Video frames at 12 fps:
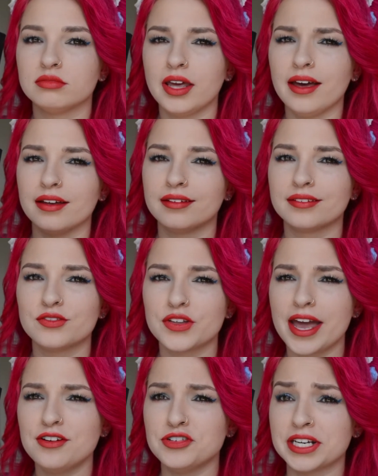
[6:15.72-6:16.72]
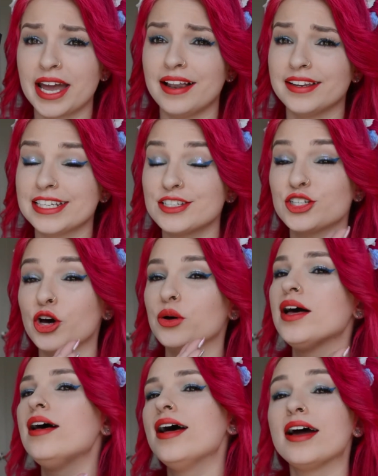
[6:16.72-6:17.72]
yeah, for the advent calendar. So
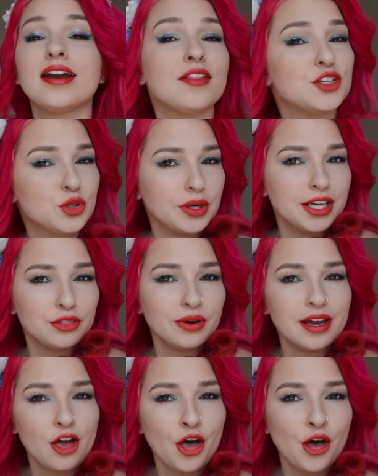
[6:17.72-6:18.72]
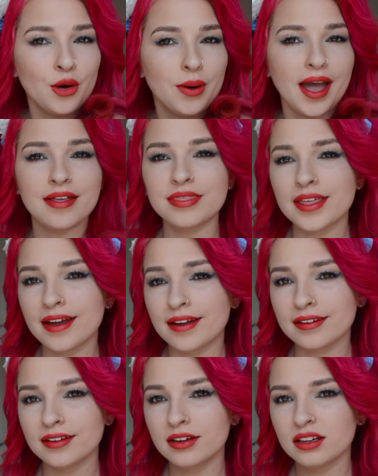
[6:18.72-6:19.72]
another 23 to go, and
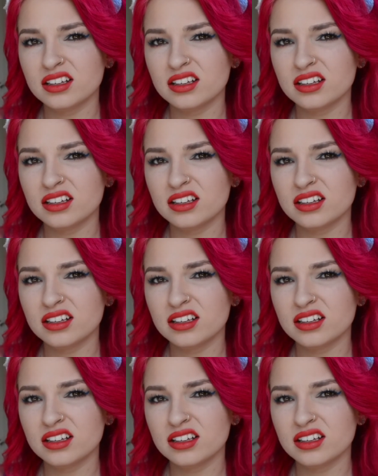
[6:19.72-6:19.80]
then,